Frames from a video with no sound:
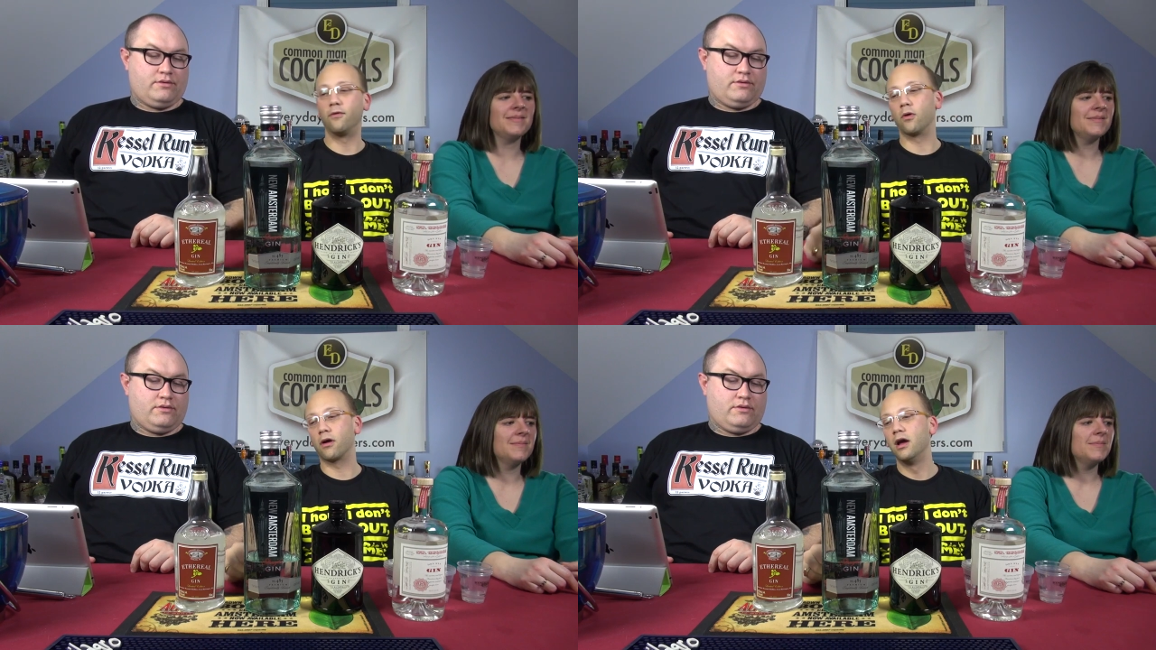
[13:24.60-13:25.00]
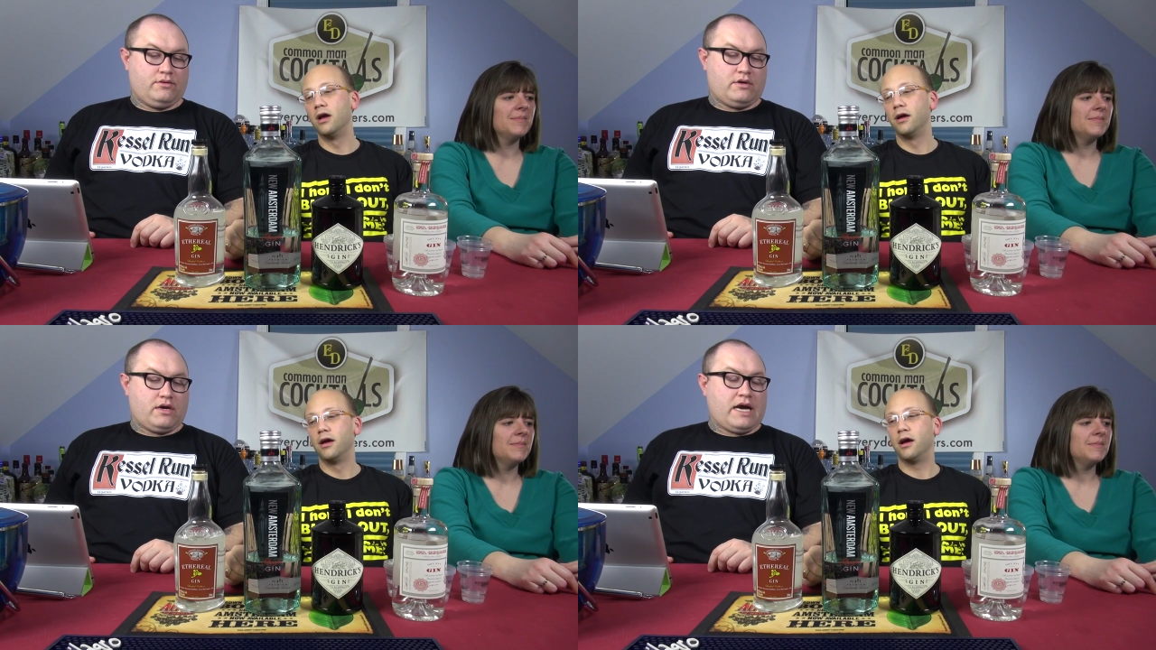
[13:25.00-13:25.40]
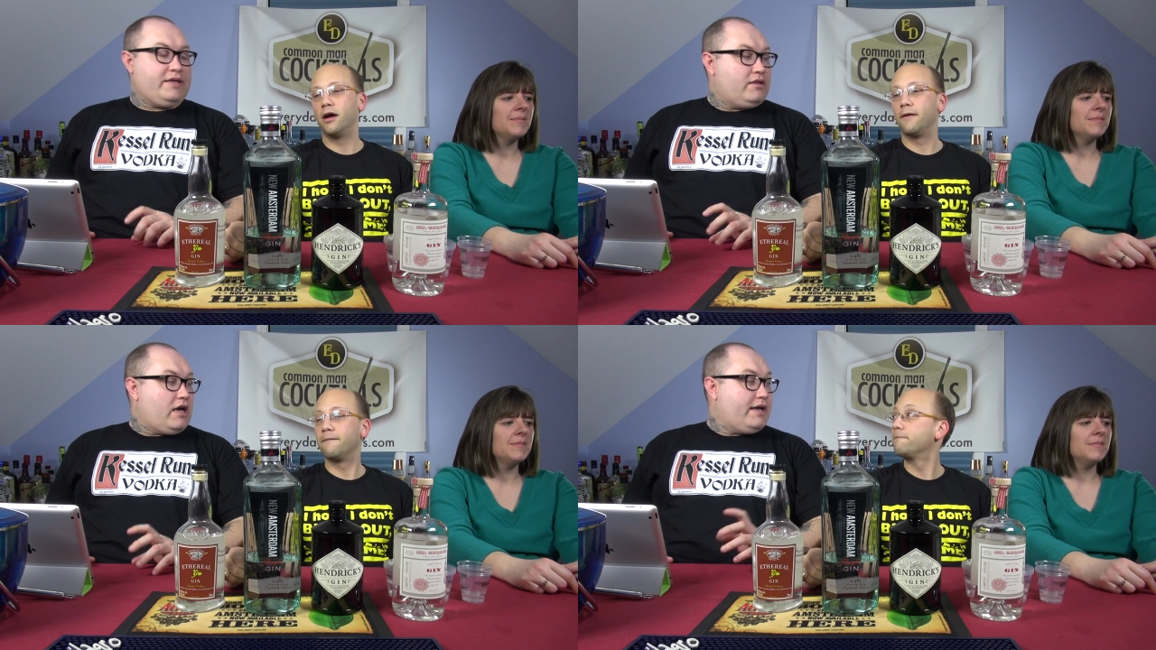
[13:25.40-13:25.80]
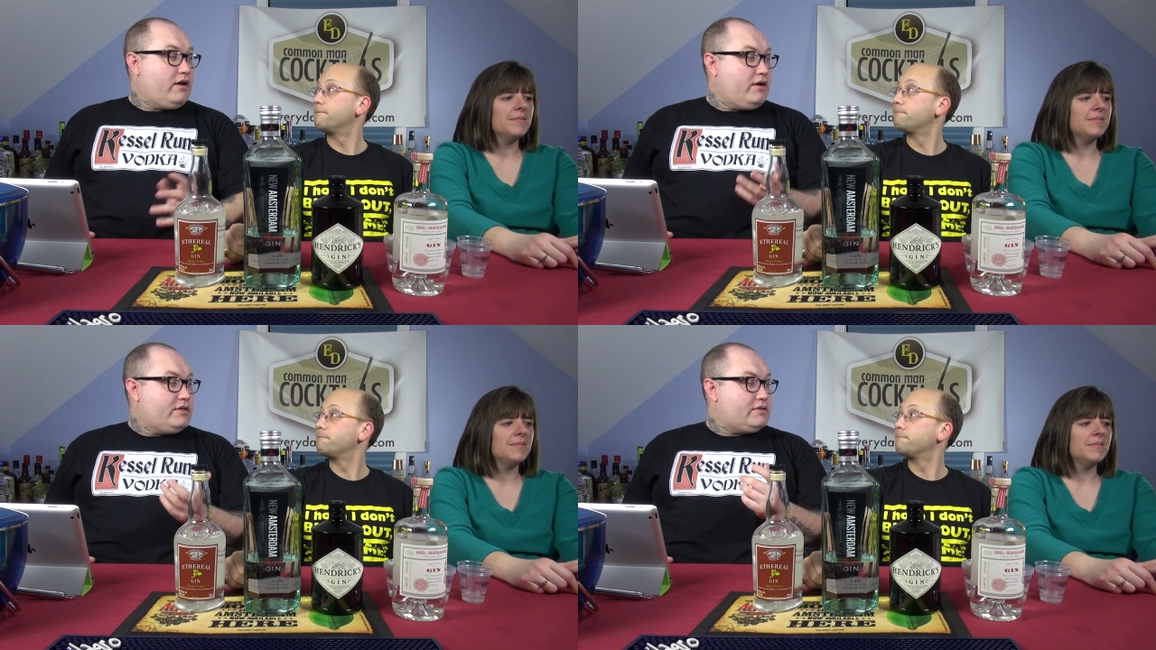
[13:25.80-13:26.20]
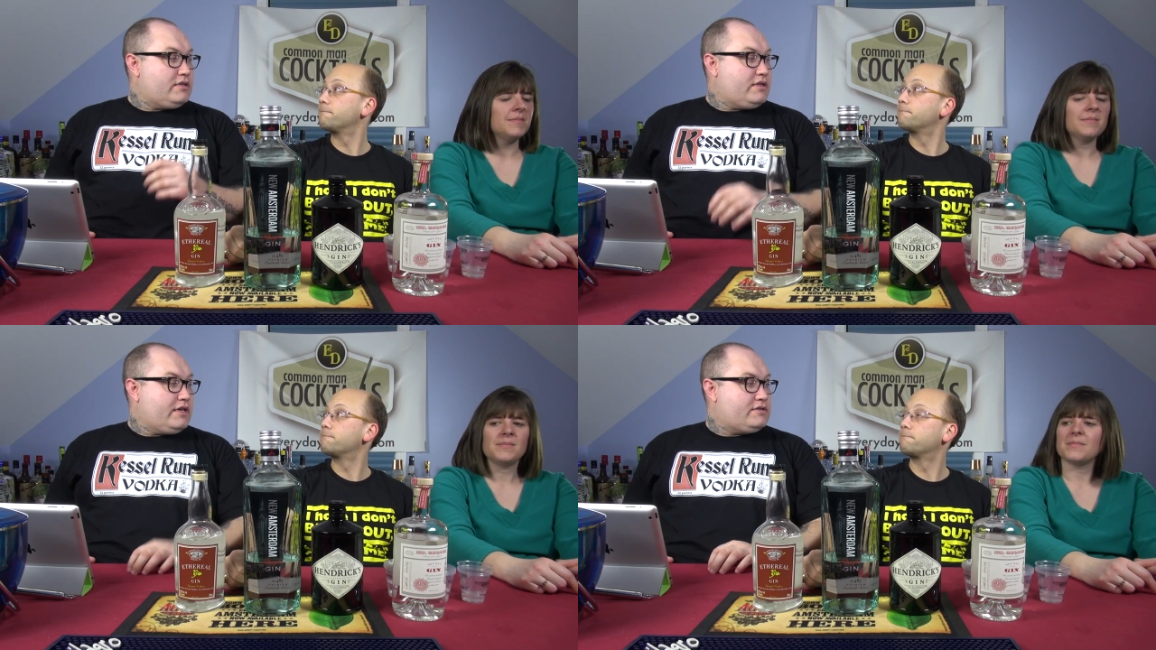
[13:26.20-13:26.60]
Speaker 1: for. I, I
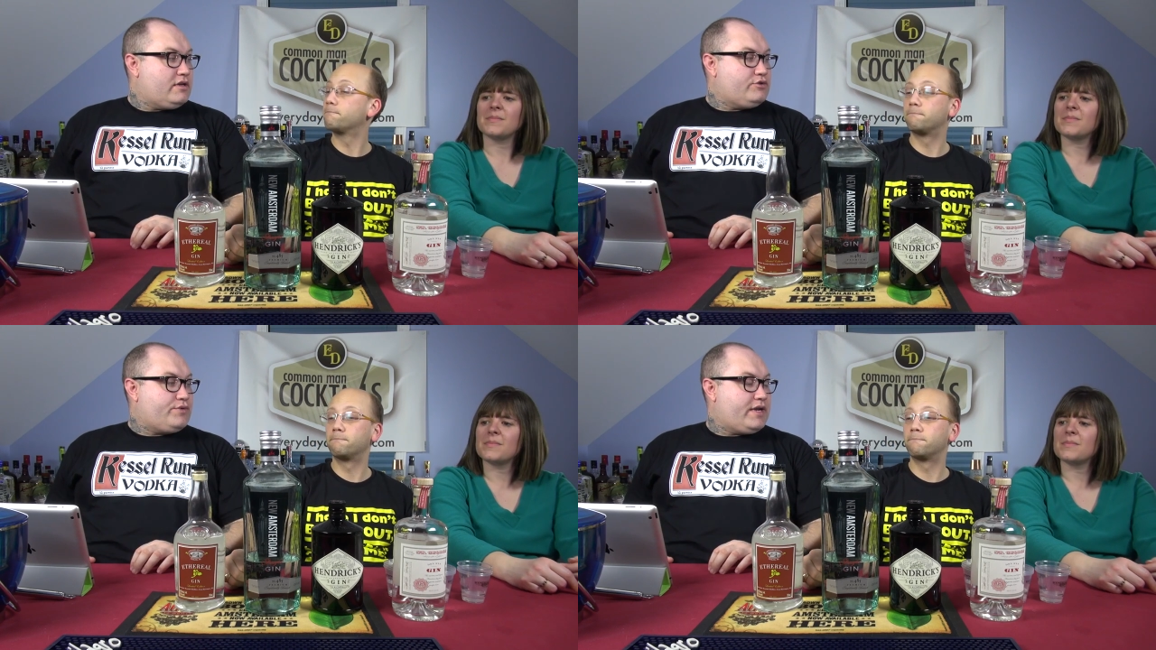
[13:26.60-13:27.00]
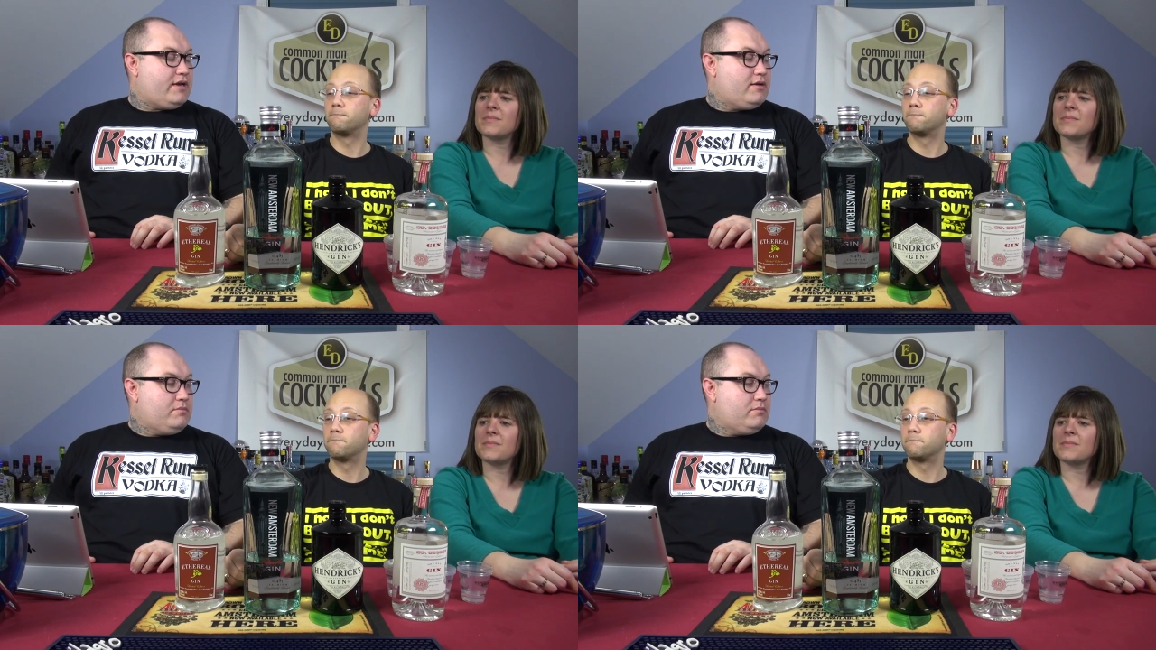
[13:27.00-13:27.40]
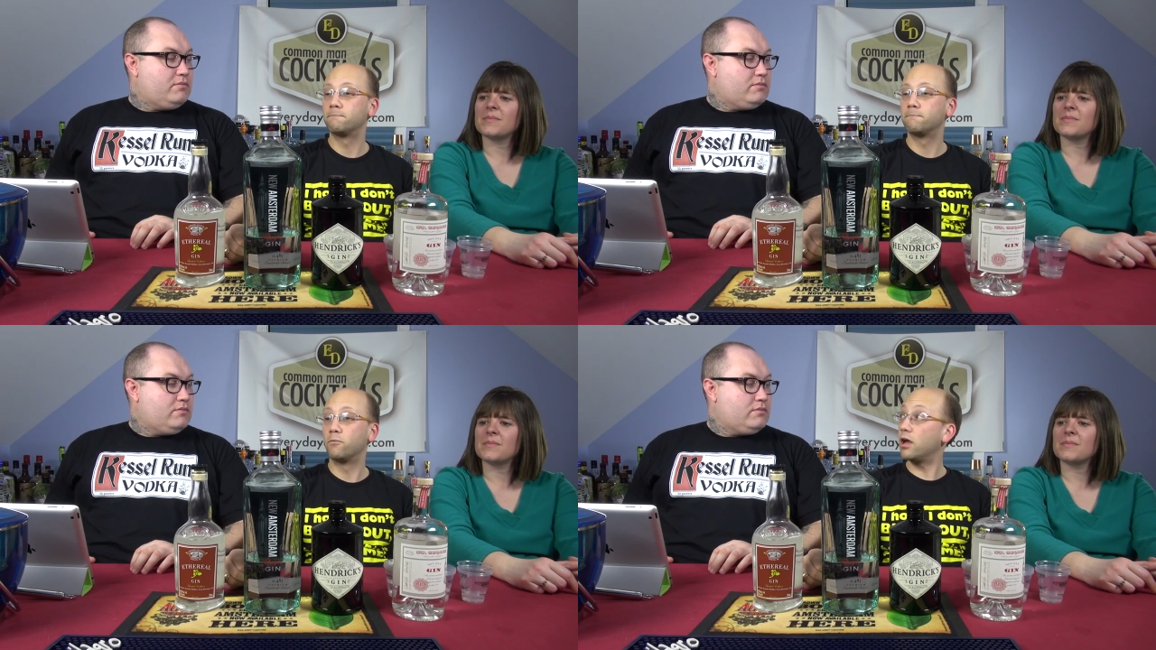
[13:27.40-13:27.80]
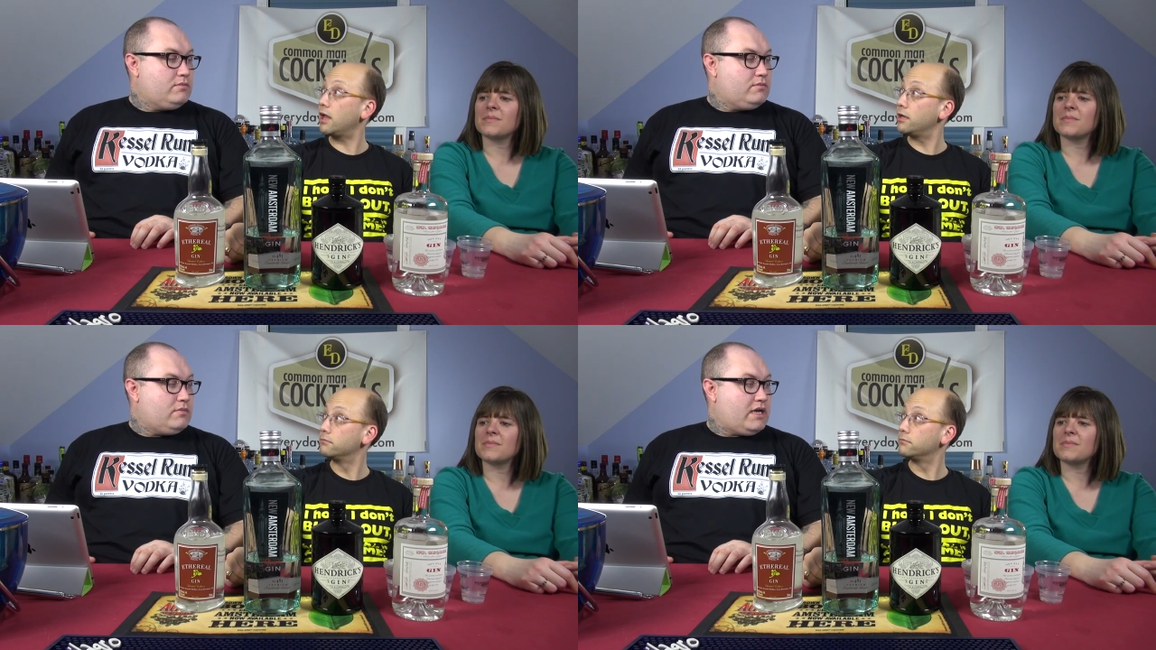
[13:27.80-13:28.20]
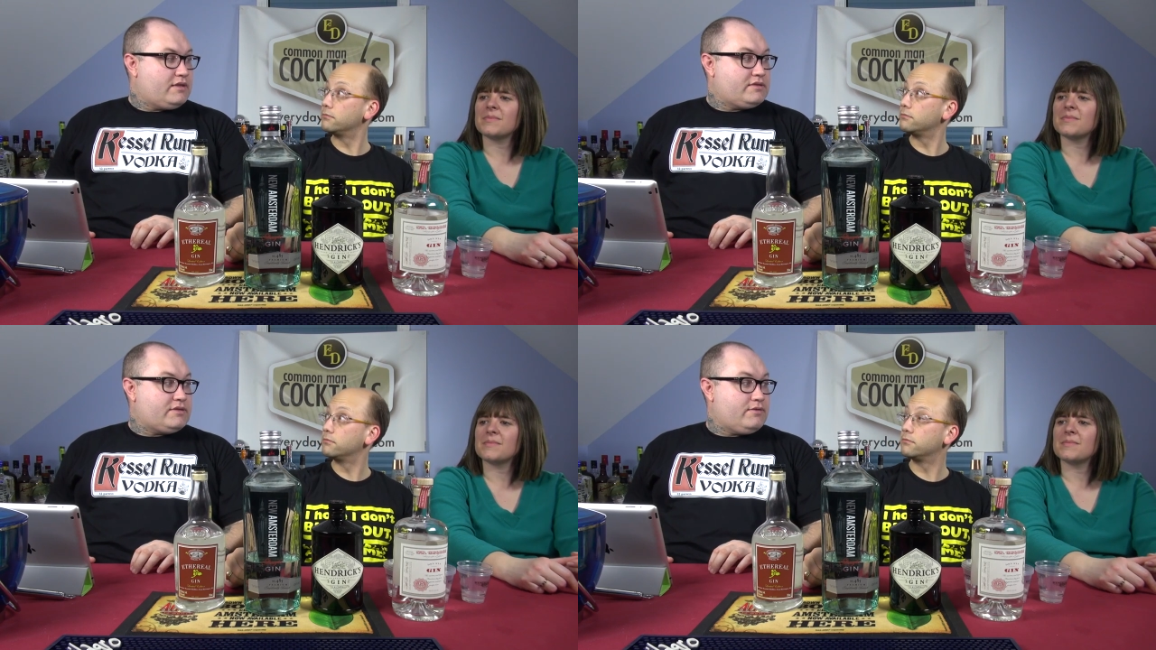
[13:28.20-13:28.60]
honestly think it's on Drink Up. Really? I
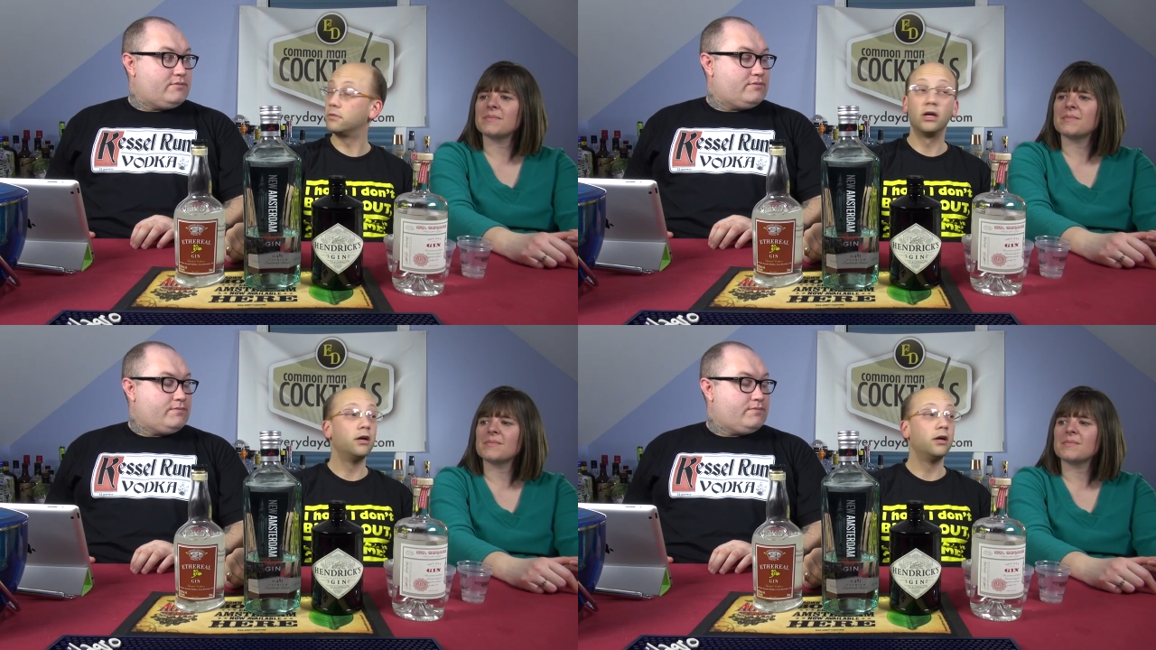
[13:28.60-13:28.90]
think so.